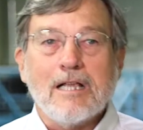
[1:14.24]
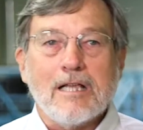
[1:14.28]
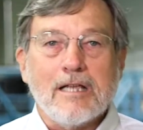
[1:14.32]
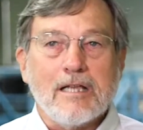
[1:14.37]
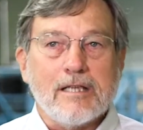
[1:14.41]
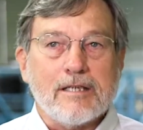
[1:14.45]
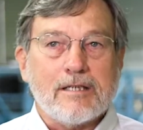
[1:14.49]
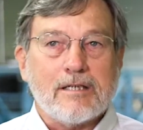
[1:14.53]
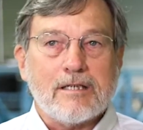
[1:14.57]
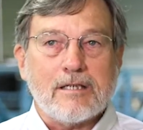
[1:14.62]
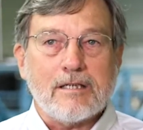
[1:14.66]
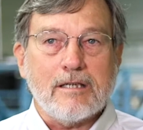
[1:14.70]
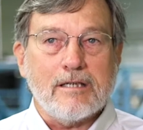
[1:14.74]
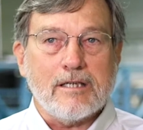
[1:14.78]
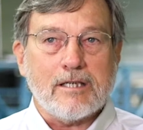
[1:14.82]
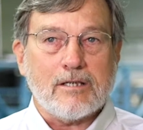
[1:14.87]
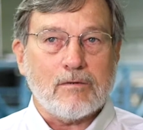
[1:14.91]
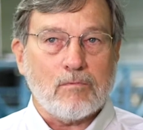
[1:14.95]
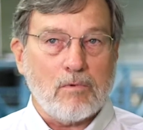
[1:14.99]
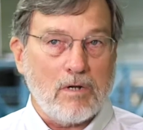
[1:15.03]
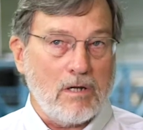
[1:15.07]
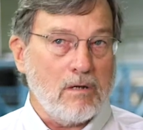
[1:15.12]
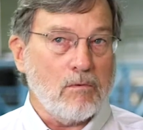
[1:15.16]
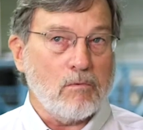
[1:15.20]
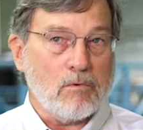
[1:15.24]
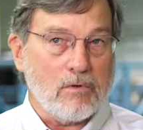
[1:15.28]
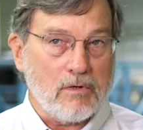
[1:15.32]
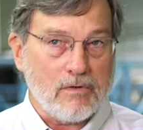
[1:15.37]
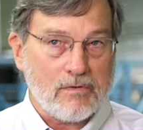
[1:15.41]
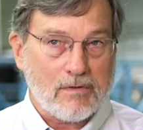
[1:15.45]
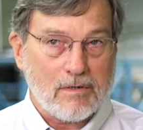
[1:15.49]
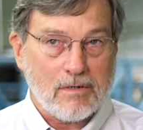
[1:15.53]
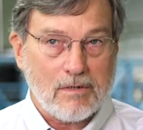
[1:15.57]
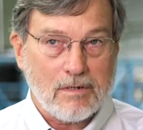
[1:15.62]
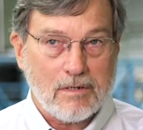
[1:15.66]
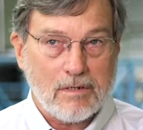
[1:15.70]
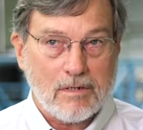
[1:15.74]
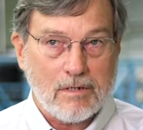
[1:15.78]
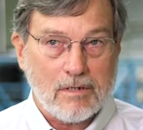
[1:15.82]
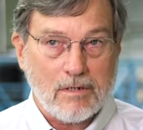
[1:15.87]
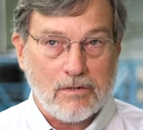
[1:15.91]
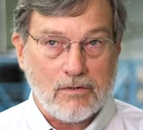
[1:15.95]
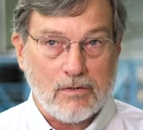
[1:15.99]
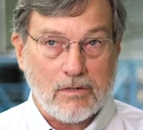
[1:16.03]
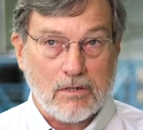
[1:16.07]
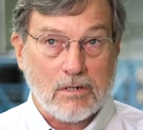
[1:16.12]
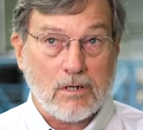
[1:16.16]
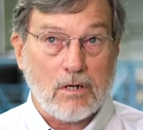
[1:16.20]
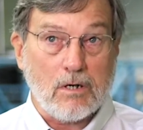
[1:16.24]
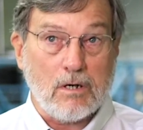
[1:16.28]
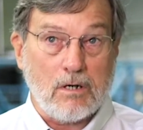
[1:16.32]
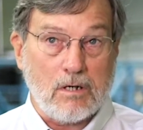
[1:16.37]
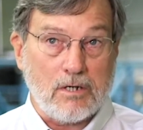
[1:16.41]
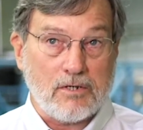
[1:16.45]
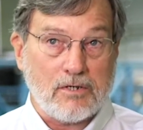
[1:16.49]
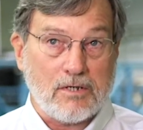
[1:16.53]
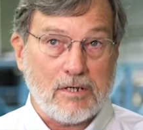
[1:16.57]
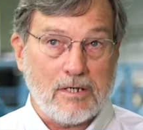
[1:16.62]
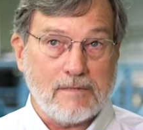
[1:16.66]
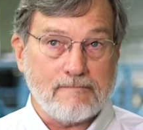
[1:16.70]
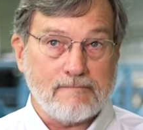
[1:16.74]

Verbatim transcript: it's, it's well worth the cost.